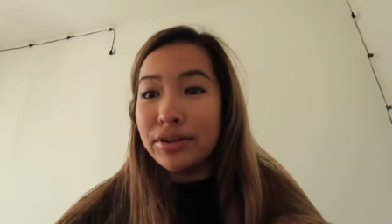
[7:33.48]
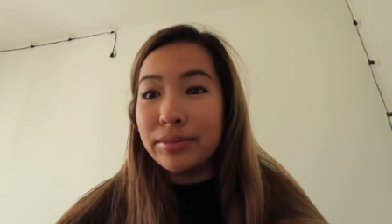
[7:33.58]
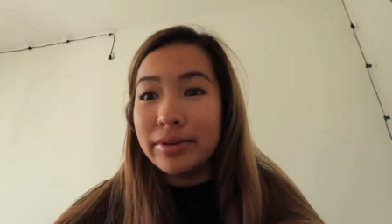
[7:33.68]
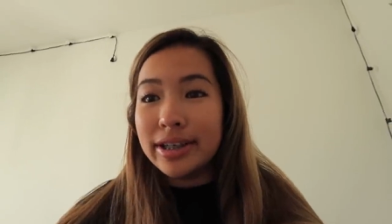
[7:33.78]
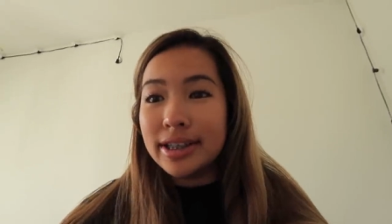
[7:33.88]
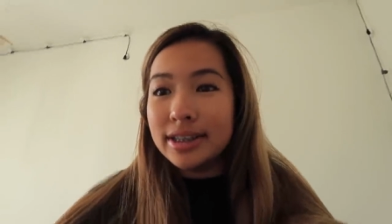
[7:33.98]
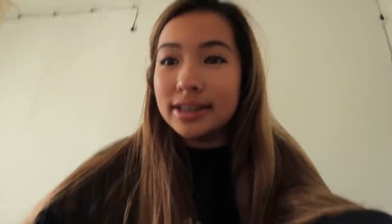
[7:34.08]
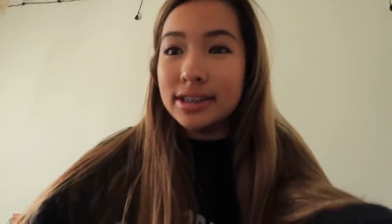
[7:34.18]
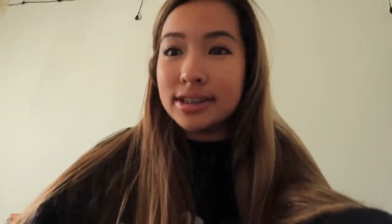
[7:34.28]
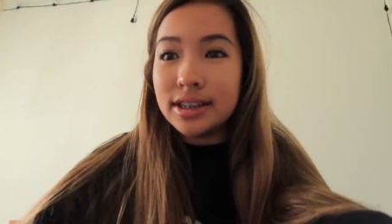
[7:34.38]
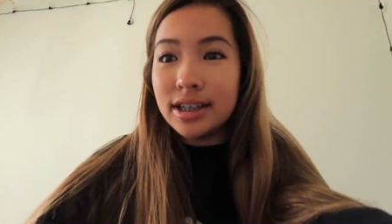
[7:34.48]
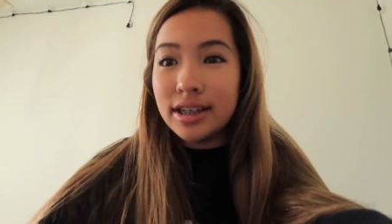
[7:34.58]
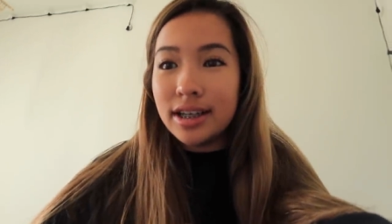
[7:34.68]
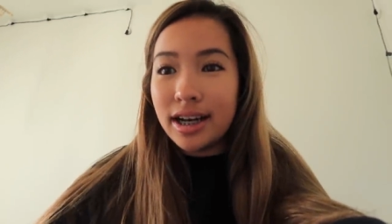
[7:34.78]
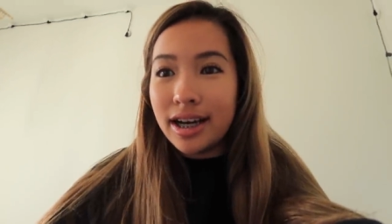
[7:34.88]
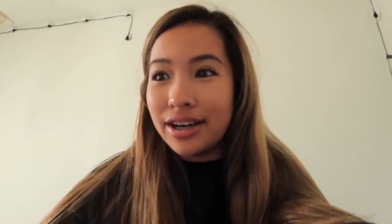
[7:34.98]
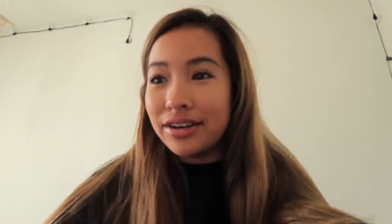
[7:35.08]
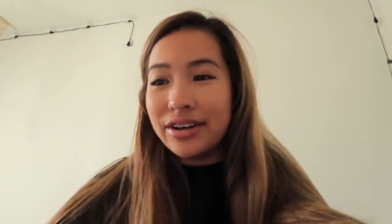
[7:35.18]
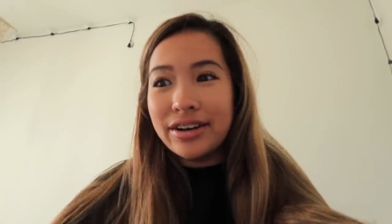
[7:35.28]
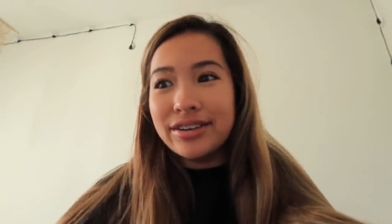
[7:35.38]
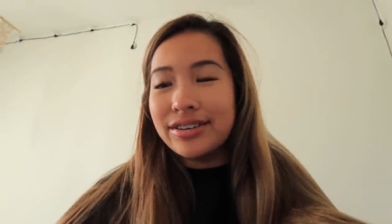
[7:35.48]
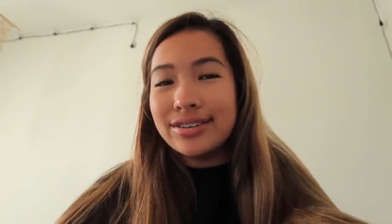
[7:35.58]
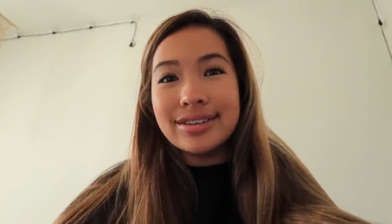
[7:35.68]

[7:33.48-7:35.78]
with you because I don't know.